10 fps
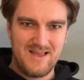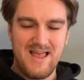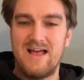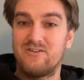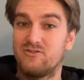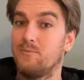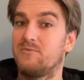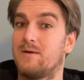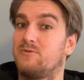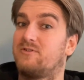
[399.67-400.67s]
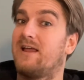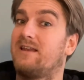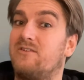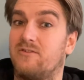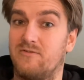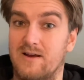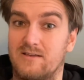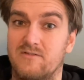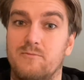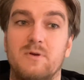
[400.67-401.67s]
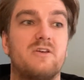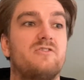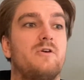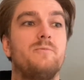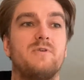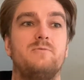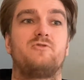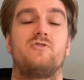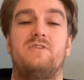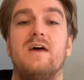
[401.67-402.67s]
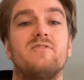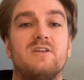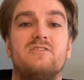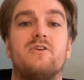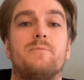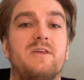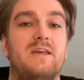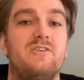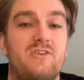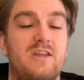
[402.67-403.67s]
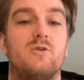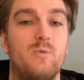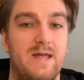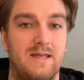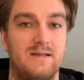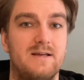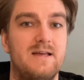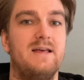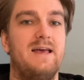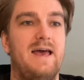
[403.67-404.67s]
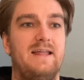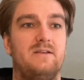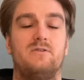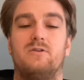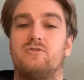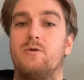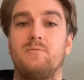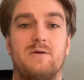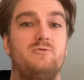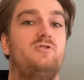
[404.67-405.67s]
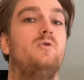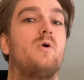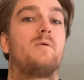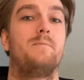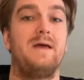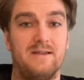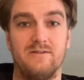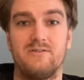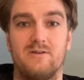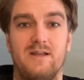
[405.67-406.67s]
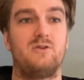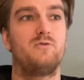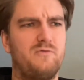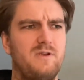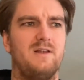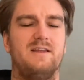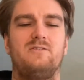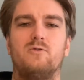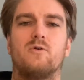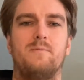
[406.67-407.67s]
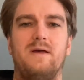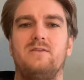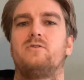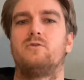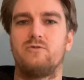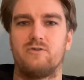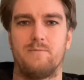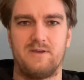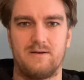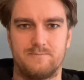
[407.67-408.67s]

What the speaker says: And sometimes that is effective because sometimes definitely something is in the way. And sometimes you are meant, and you feel it, you are meant to do something,